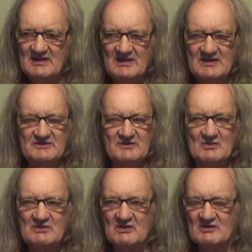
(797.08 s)
It no
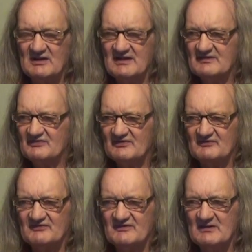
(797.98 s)
longer
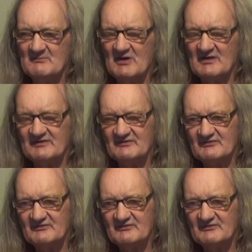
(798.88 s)
exists in their minds.